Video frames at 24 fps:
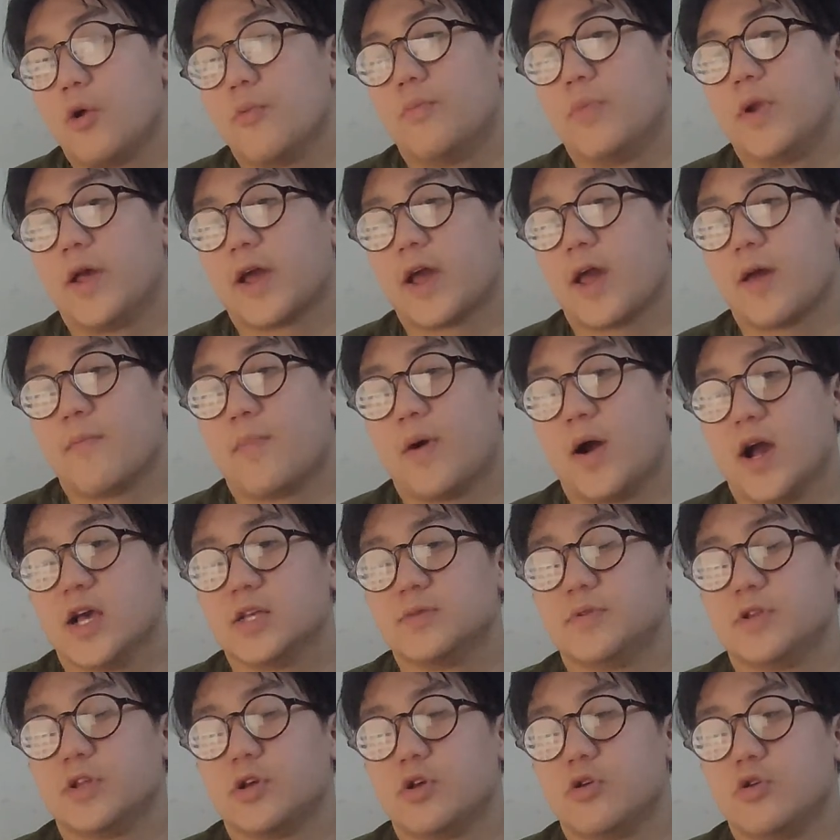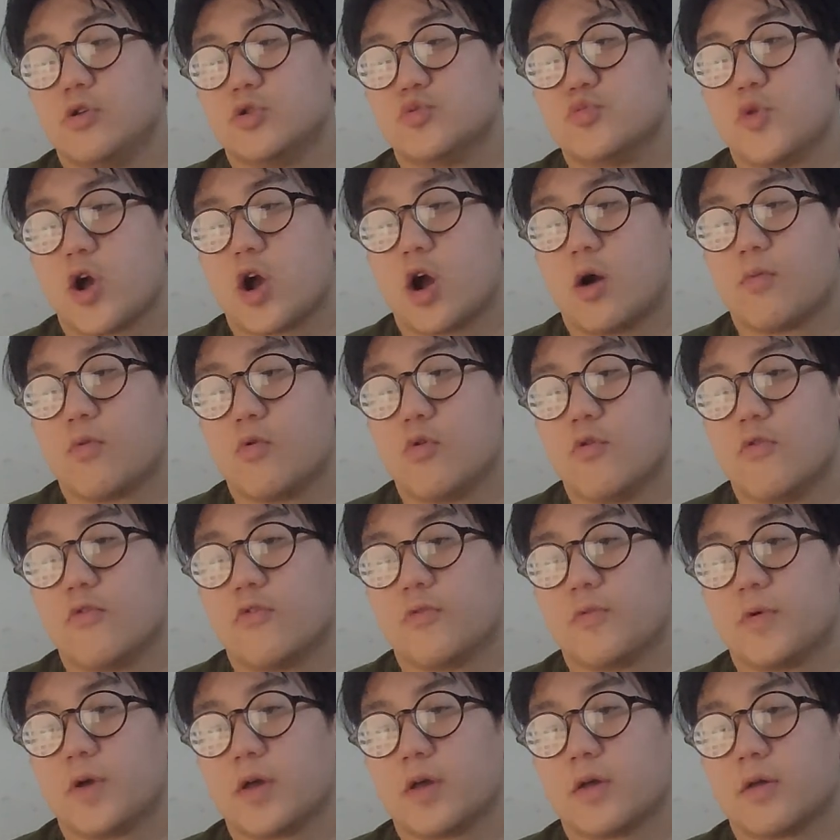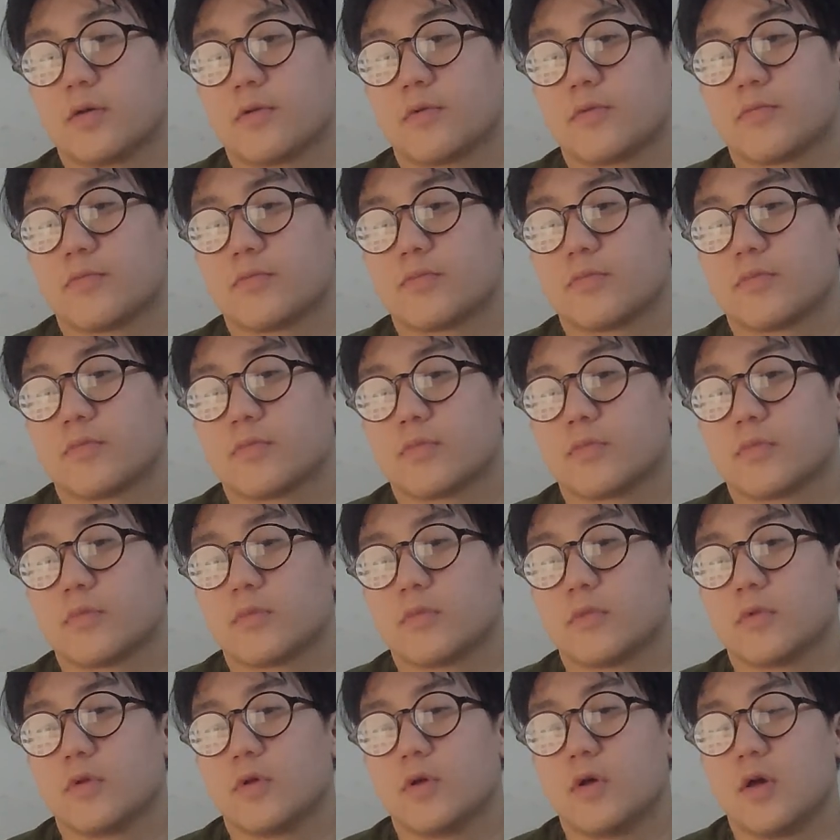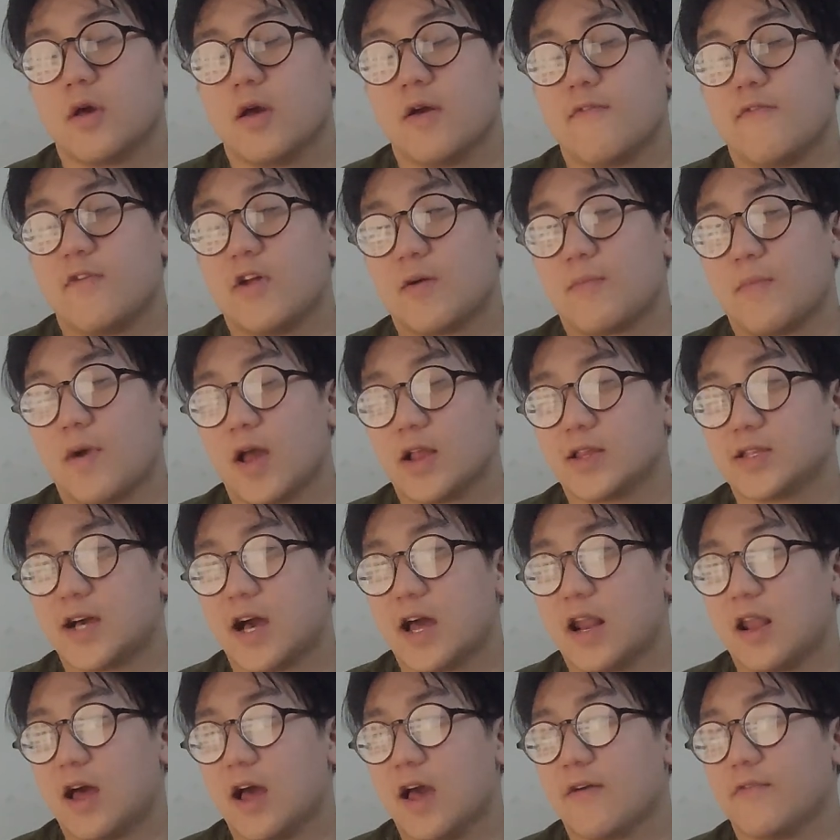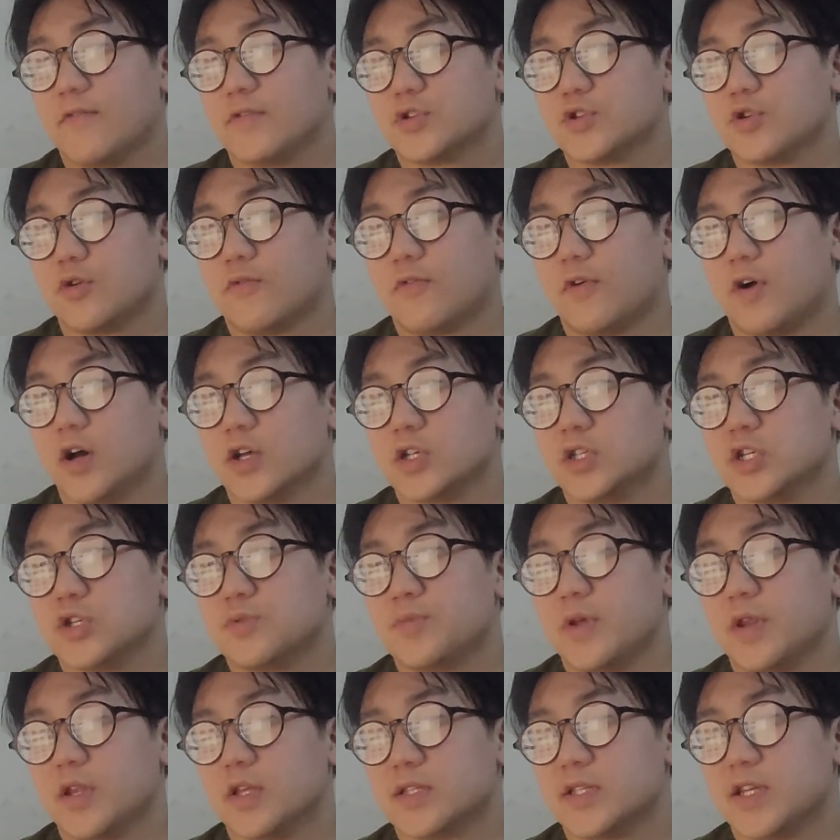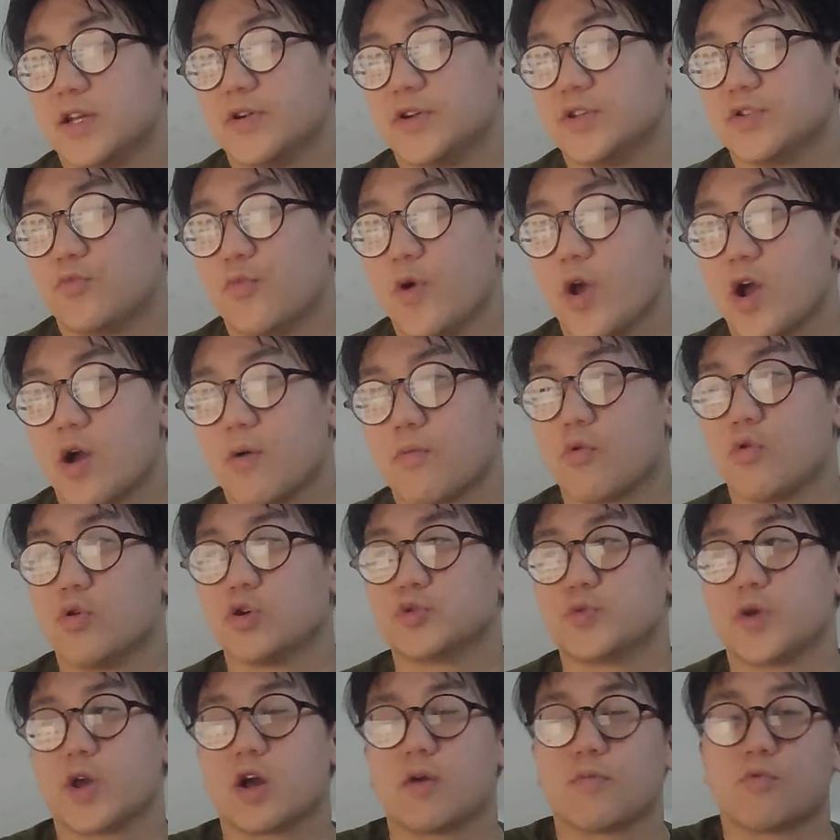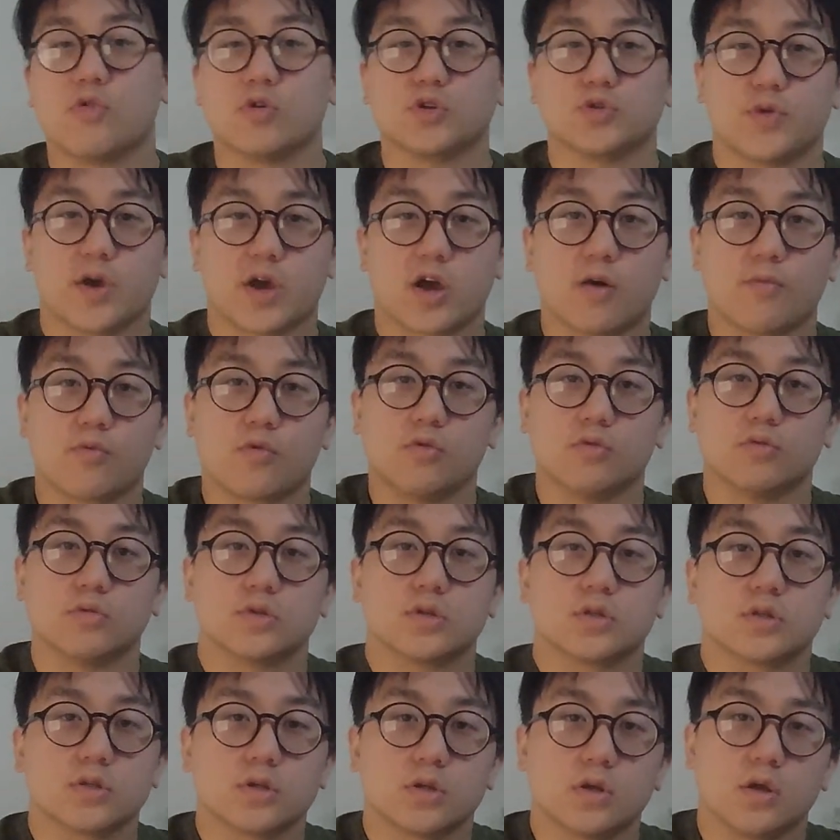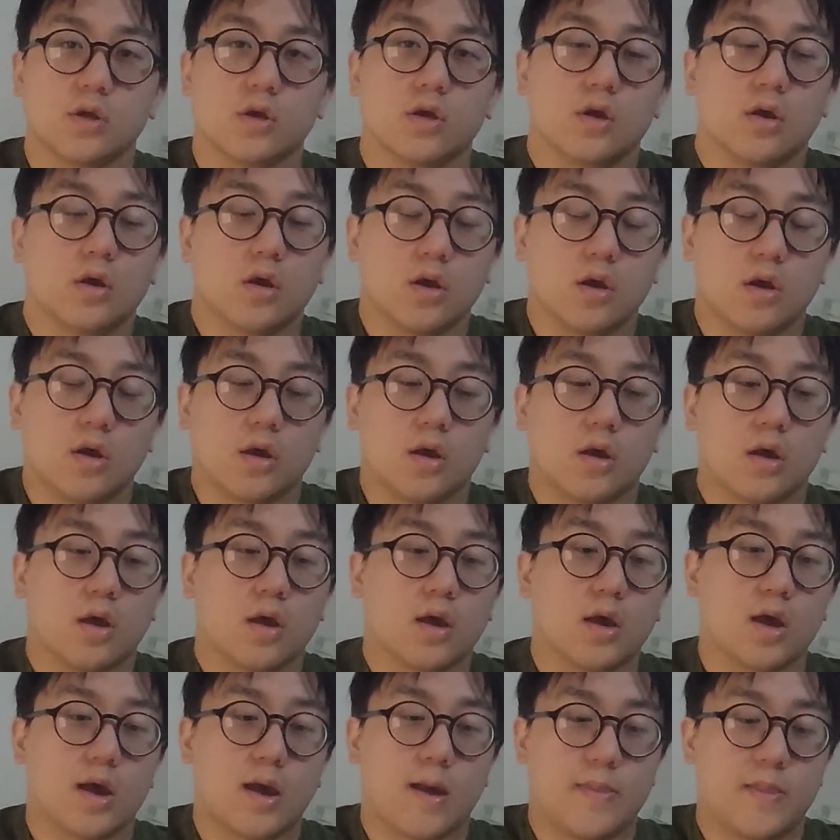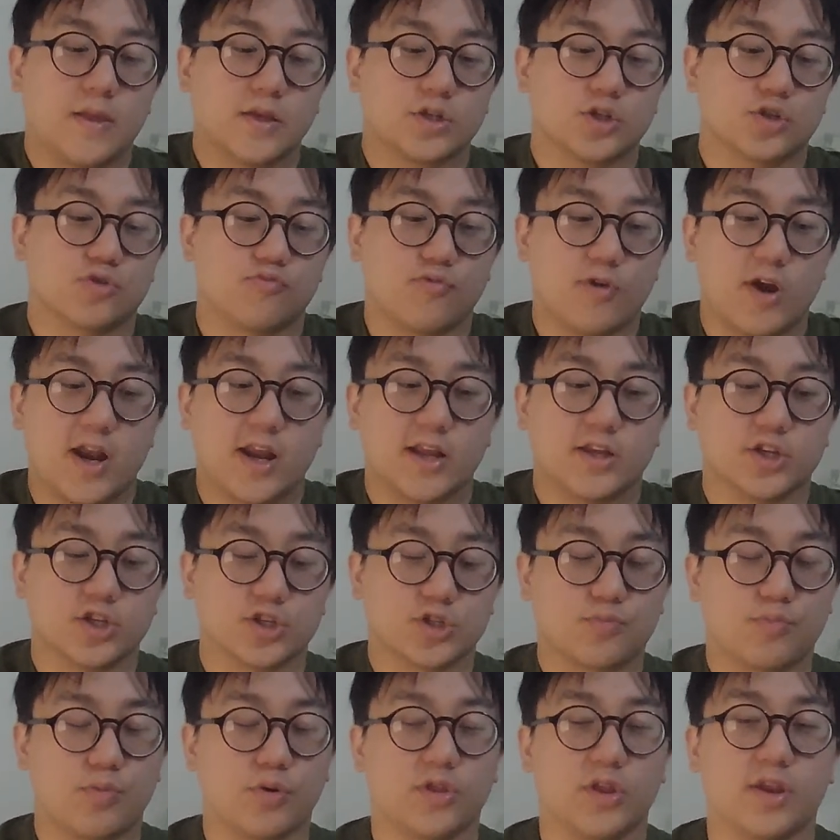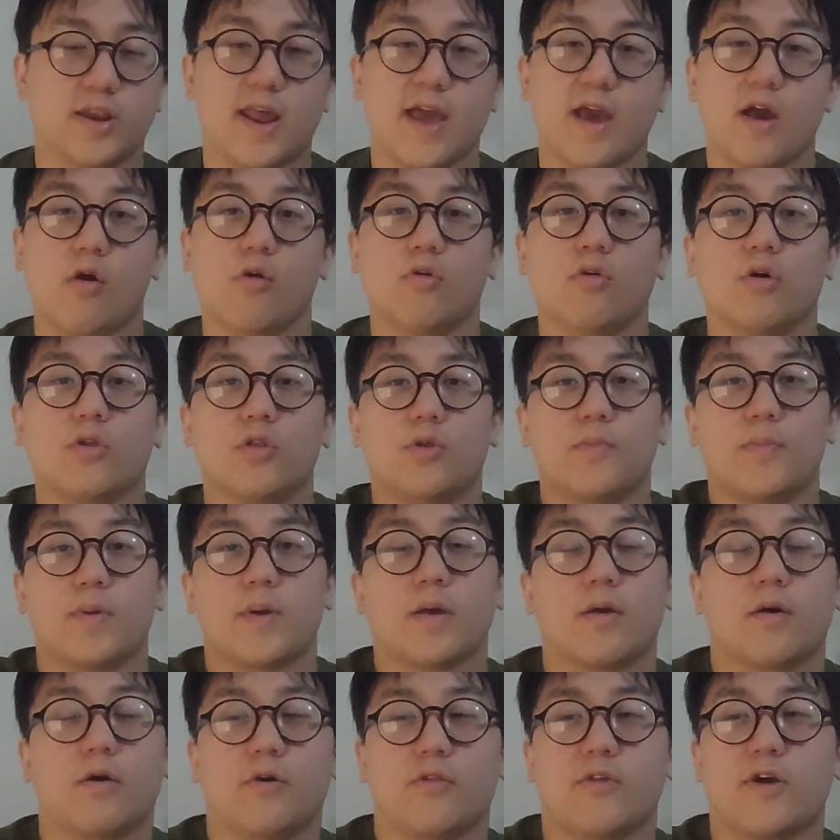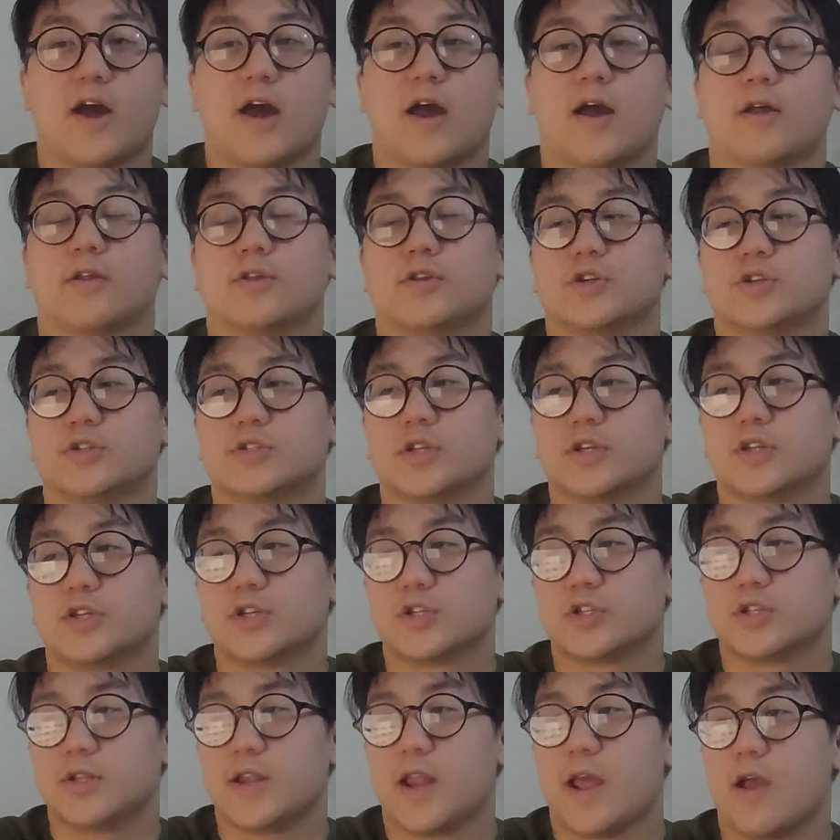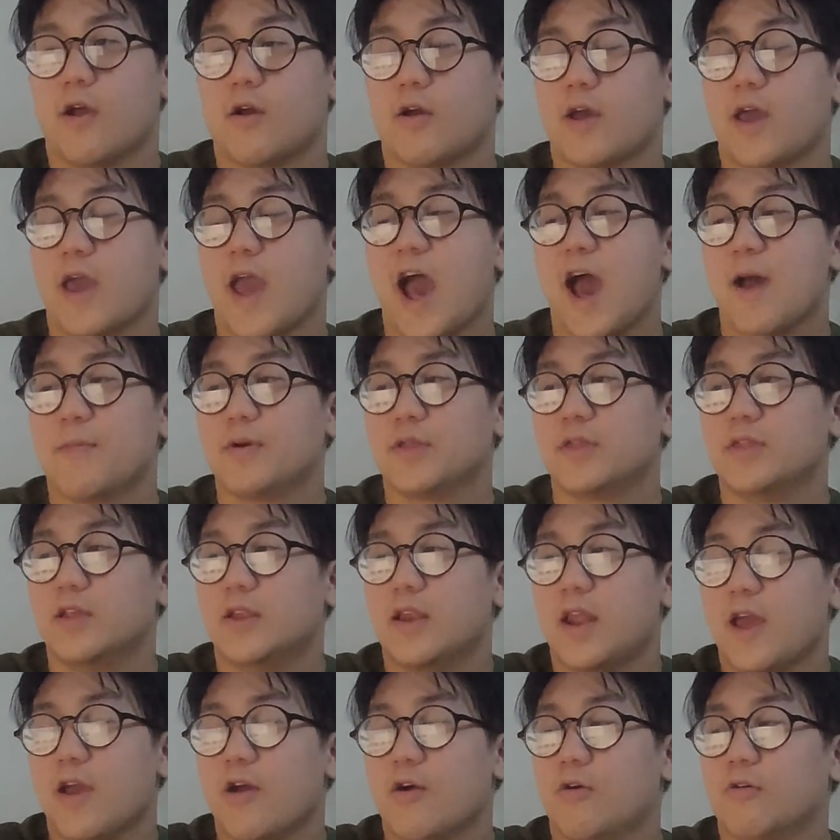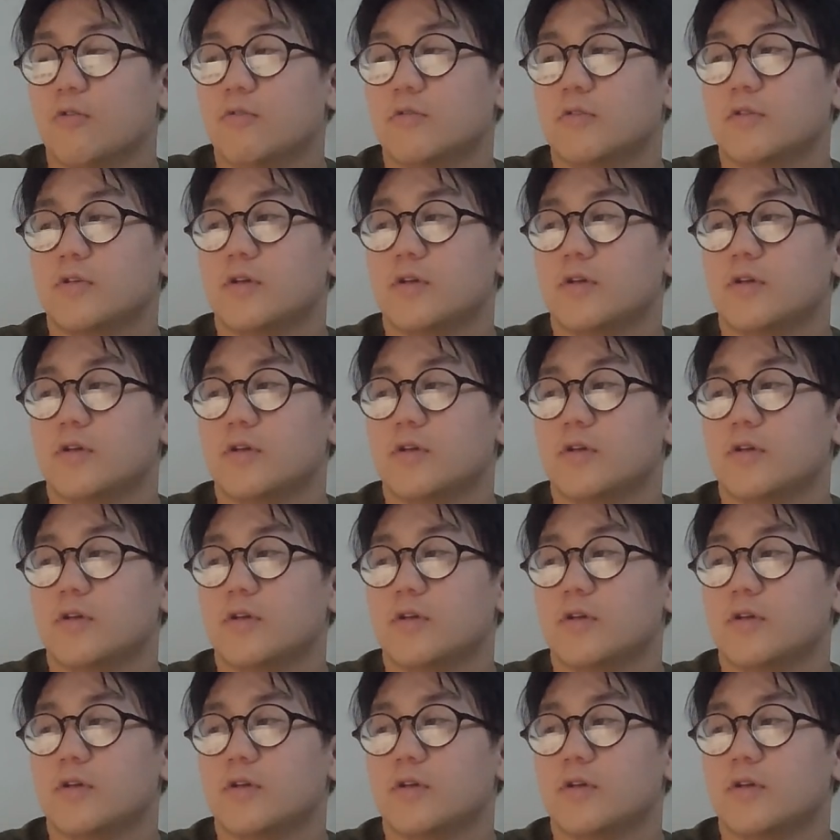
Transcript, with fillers: Bling Empire has been a huge wake up call for me. Throughout my entire life so far has just been a series of wake up calls, wake up calls, wake up calls. And that's just really just put the nail on the, on the just just nail, hammered the nail,